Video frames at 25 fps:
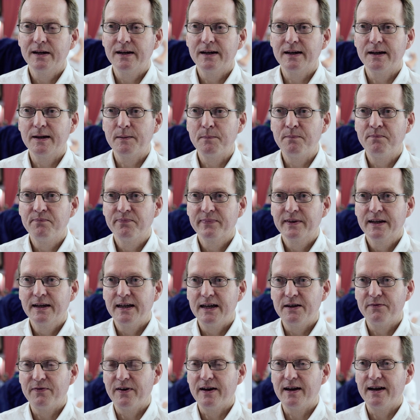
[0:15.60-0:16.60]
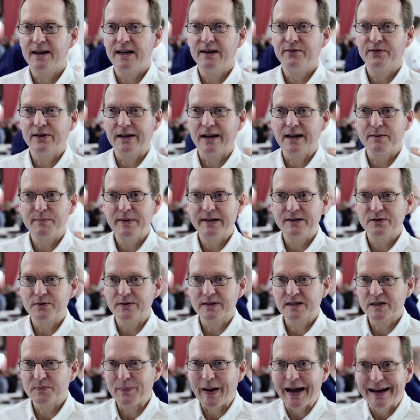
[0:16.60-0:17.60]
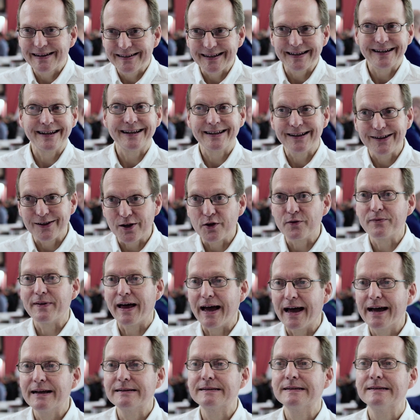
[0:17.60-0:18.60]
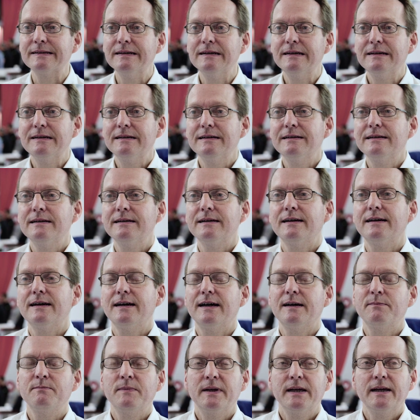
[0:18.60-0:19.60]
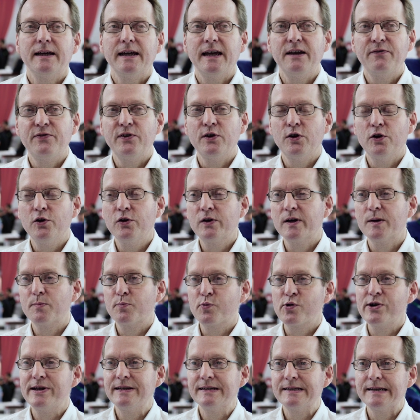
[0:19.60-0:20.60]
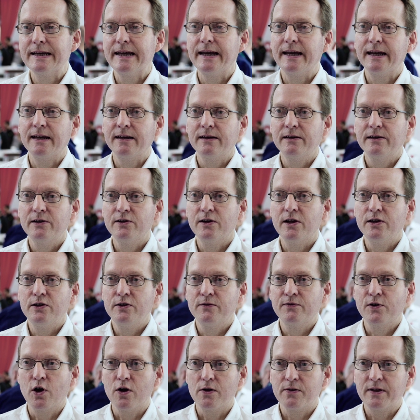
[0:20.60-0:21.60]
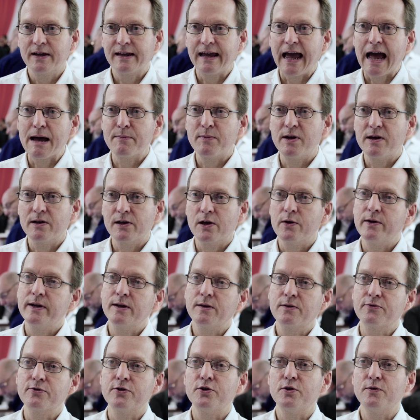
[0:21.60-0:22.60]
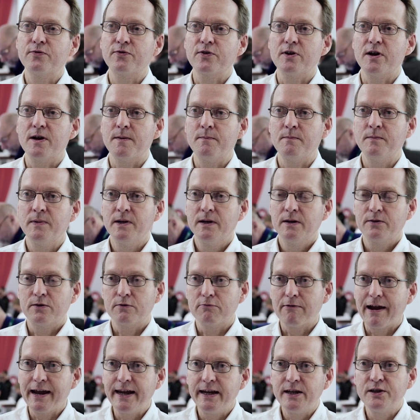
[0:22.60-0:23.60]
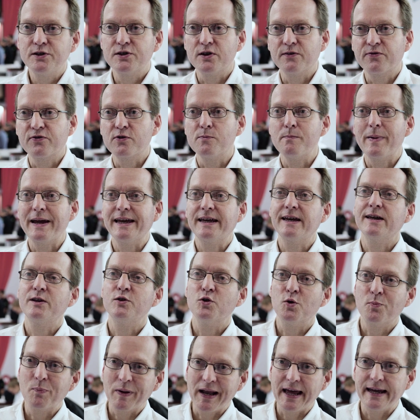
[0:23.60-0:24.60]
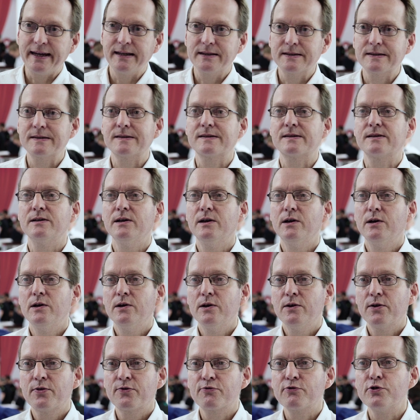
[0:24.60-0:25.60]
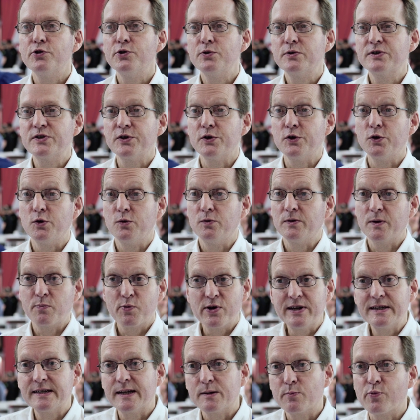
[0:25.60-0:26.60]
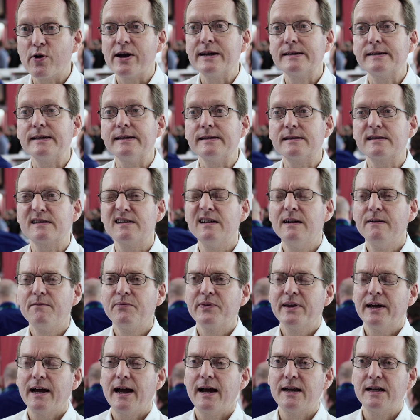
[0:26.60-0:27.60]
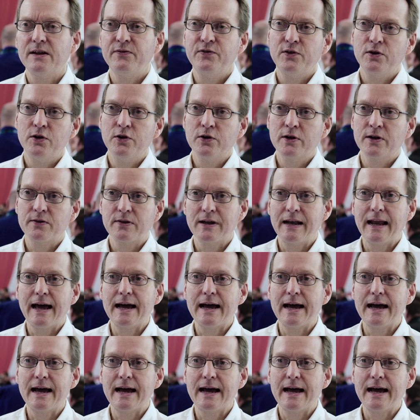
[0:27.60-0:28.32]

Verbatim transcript: Um, if, I, if you'd like me to expand a little on that. Sure. Um, if you look at printing, you know, you've got the gamut going through from the ranger from making your plates through to the printing presses. And if you look at the